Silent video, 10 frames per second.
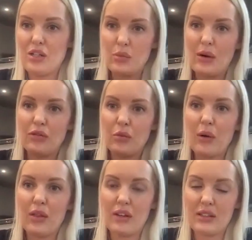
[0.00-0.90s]
just went from
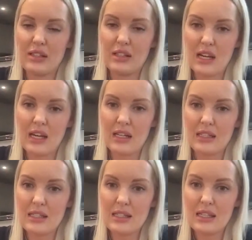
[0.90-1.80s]
one thing to the
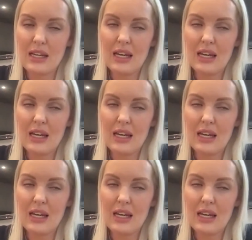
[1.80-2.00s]
next.